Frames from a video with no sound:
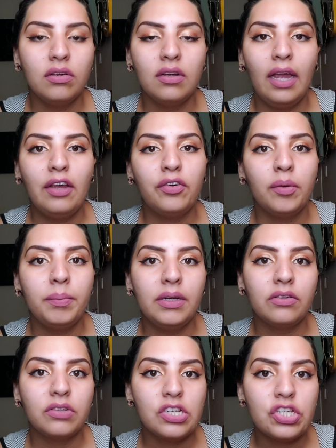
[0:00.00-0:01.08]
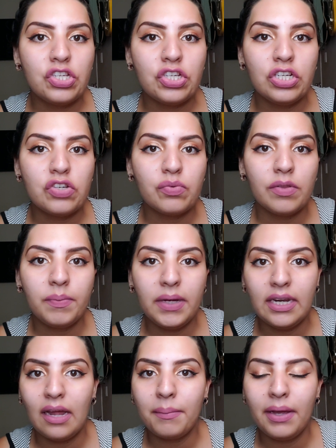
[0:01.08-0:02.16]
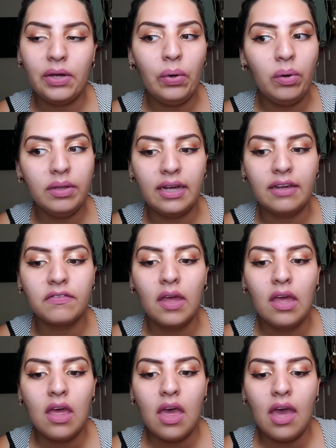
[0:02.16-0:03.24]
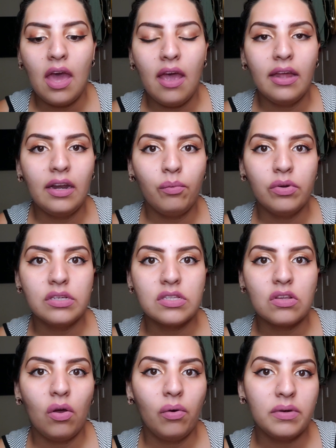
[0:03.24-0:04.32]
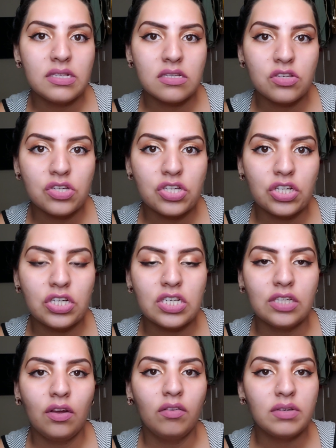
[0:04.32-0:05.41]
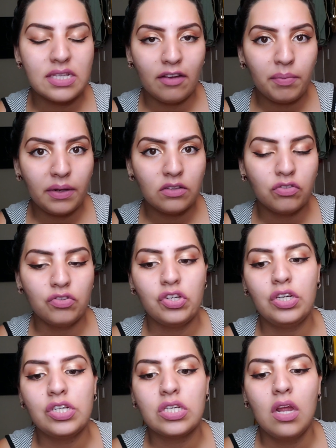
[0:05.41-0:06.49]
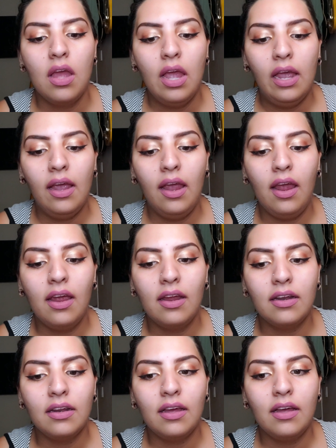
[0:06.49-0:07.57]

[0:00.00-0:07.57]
I grew up in a Christian church with my dad my whole life and was always into church, always have been into church. And